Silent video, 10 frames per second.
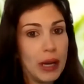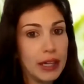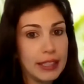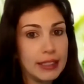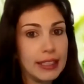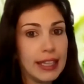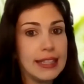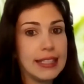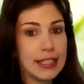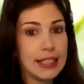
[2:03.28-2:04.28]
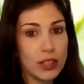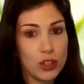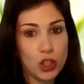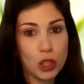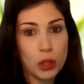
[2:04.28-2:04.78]
marketing and
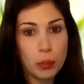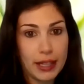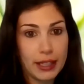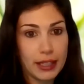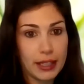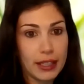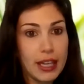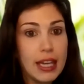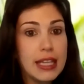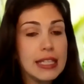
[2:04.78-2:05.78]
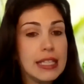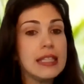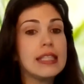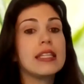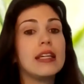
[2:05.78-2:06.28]
strategic planning.
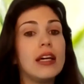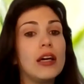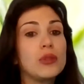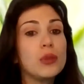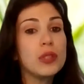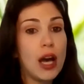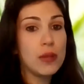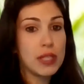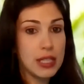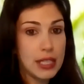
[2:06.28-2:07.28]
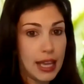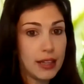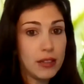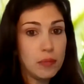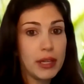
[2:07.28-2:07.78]
Since
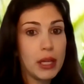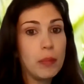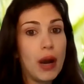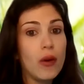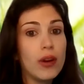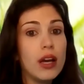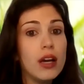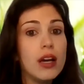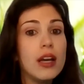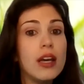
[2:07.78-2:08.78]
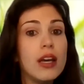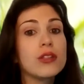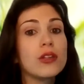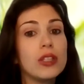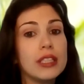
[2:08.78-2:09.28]
2010, Maria Paola is
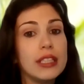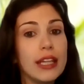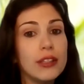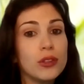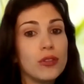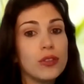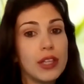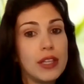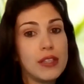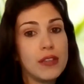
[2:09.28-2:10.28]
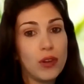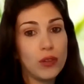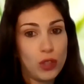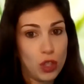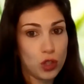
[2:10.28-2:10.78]
coordinator of Chiesi
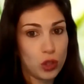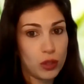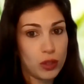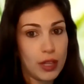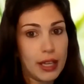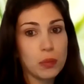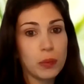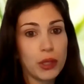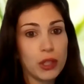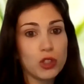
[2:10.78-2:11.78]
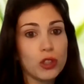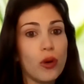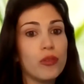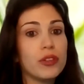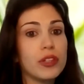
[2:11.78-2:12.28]
Foundation, expression
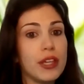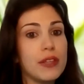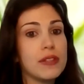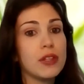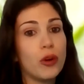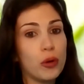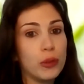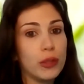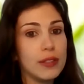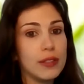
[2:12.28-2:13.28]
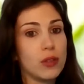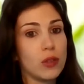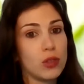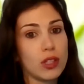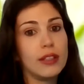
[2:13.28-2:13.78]
of Chiesi corporate
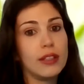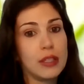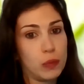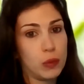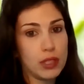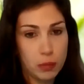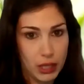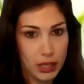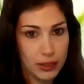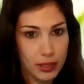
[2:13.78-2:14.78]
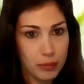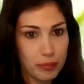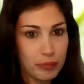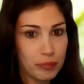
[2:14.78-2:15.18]
social responsibility.